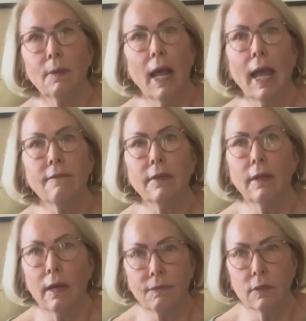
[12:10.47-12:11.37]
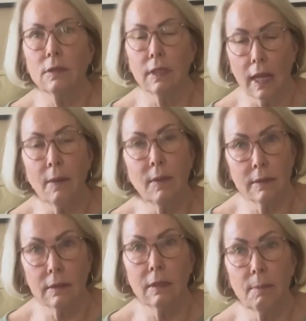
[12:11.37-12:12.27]
but I have enough that I
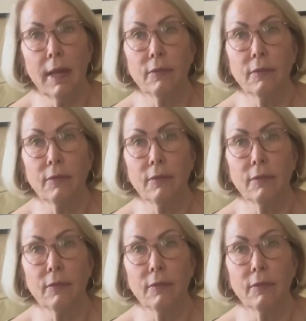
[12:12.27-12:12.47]
wasn't going to pay